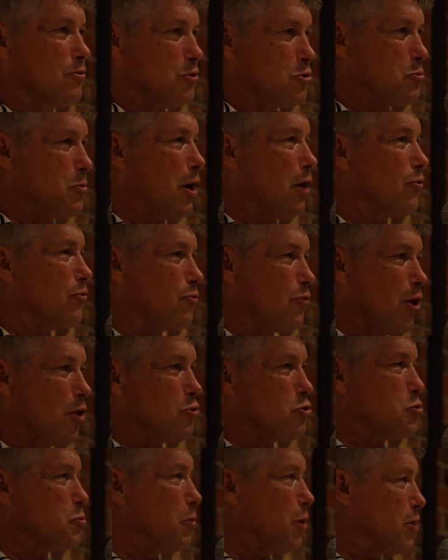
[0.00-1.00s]
It was about the
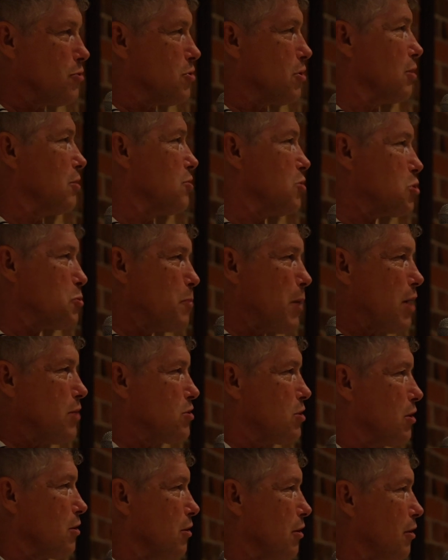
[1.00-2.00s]
Father's Blessing. And just
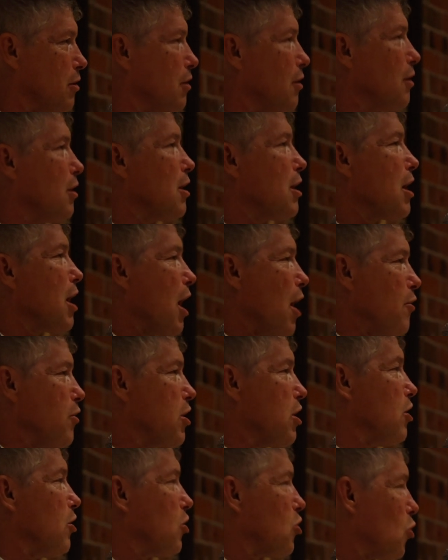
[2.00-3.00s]
basically how
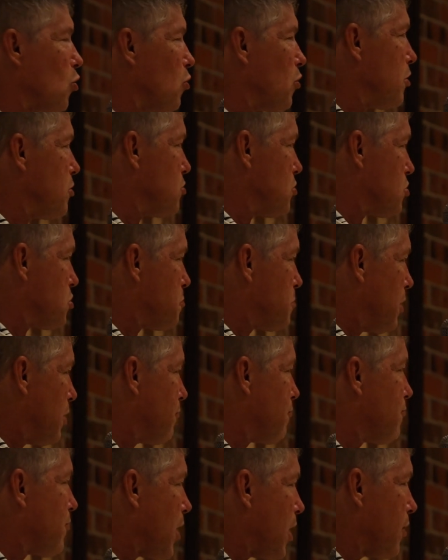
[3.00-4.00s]
you can encourage and
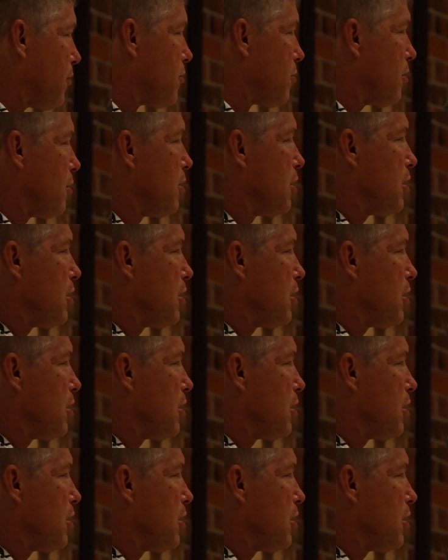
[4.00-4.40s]
speak faith